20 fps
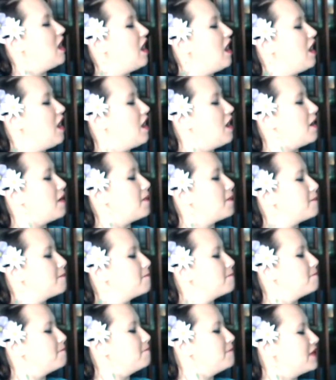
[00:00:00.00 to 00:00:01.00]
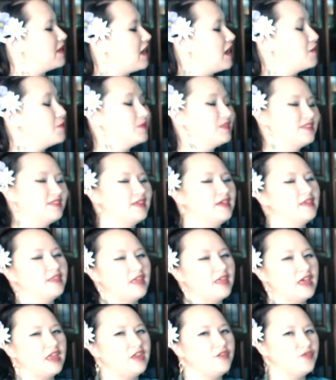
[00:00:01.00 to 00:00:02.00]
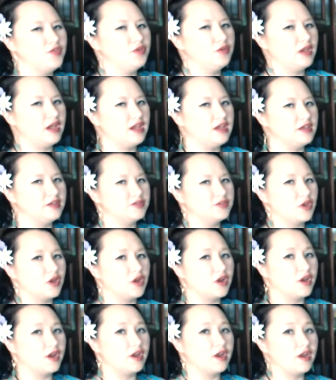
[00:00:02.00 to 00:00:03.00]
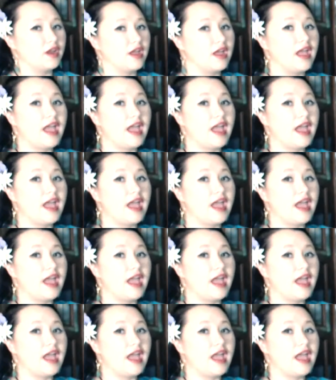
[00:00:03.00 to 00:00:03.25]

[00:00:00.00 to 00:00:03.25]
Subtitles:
But I would say that if you guys are